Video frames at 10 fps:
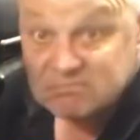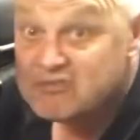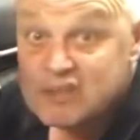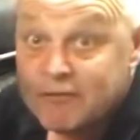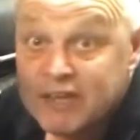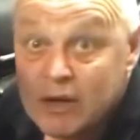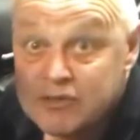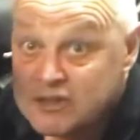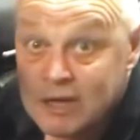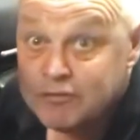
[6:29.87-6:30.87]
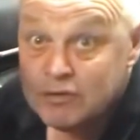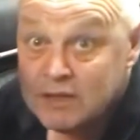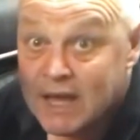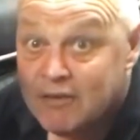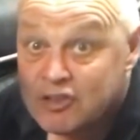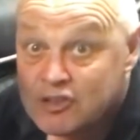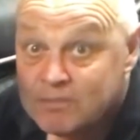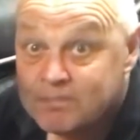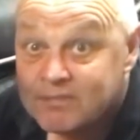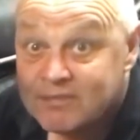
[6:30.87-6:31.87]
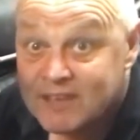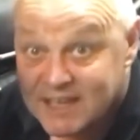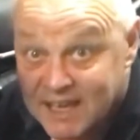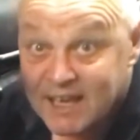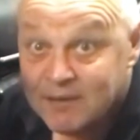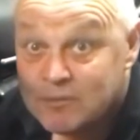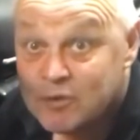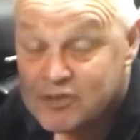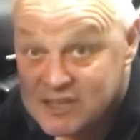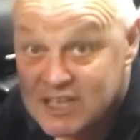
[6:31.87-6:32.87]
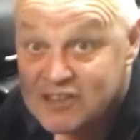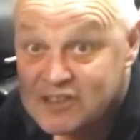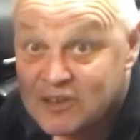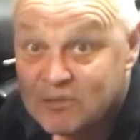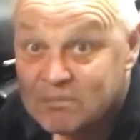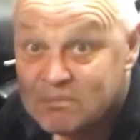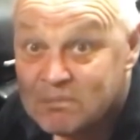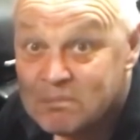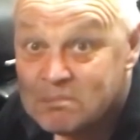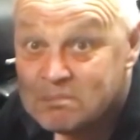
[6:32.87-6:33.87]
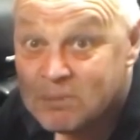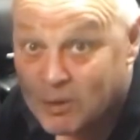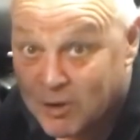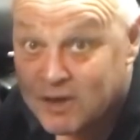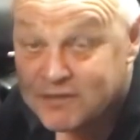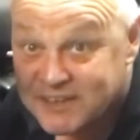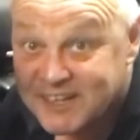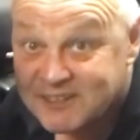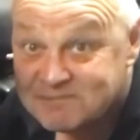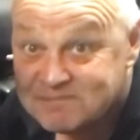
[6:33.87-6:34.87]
something else that's come through the garage. Take care, we'll see you soon. Bye bye for now.